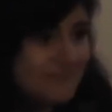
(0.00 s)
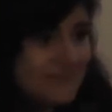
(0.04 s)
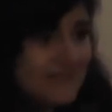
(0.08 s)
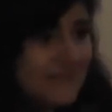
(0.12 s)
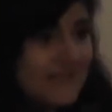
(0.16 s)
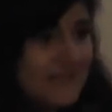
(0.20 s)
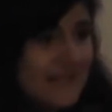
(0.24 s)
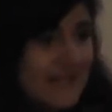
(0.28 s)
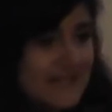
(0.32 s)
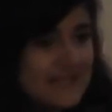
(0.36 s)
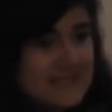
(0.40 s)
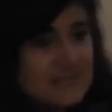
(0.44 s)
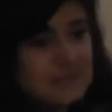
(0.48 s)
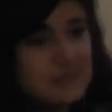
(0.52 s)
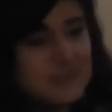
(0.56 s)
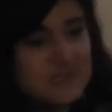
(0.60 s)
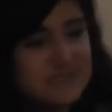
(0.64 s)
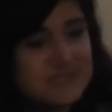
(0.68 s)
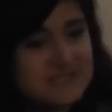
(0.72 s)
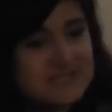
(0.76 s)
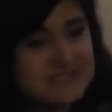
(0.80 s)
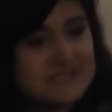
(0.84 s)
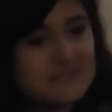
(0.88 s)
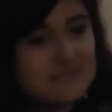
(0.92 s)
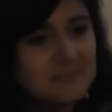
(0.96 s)
Yeah, it's
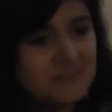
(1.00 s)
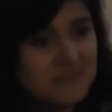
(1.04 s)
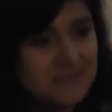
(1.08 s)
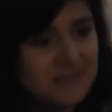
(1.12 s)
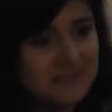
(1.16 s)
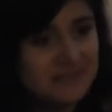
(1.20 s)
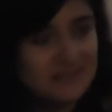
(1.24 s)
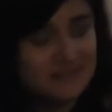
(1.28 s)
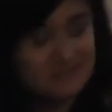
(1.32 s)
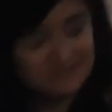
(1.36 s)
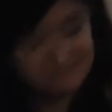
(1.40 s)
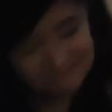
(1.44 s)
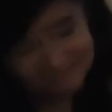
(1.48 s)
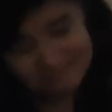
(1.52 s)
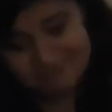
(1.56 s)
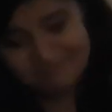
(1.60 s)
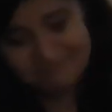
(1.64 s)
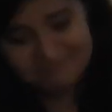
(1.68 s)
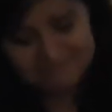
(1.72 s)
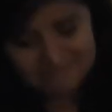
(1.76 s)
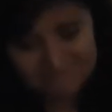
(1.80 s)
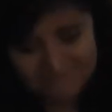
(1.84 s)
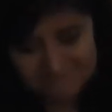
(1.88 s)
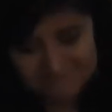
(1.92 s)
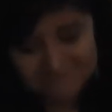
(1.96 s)
very similar
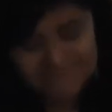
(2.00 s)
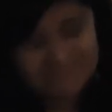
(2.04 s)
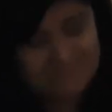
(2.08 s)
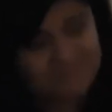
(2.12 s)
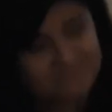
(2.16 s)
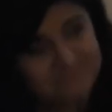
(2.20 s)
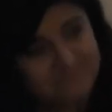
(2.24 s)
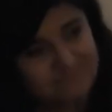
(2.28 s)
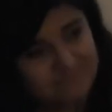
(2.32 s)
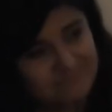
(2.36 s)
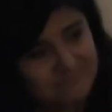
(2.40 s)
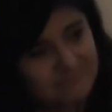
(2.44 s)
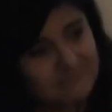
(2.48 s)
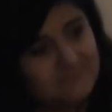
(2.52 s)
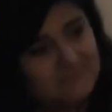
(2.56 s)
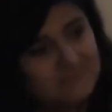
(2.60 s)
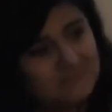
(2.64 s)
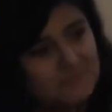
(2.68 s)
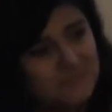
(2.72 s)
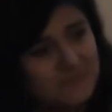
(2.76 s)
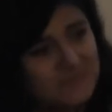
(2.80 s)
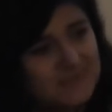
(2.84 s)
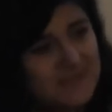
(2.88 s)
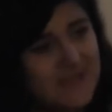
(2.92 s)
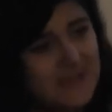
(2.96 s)

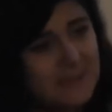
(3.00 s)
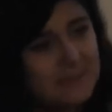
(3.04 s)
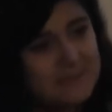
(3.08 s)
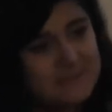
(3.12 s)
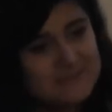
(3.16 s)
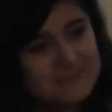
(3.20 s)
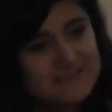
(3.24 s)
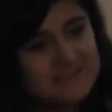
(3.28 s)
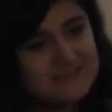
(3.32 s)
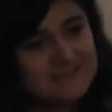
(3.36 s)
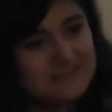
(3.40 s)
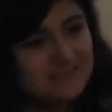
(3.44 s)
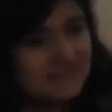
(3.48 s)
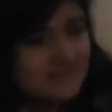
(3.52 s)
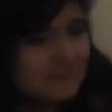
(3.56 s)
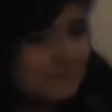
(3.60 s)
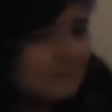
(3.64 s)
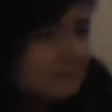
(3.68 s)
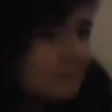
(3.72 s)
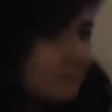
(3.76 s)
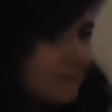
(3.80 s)
what happens there,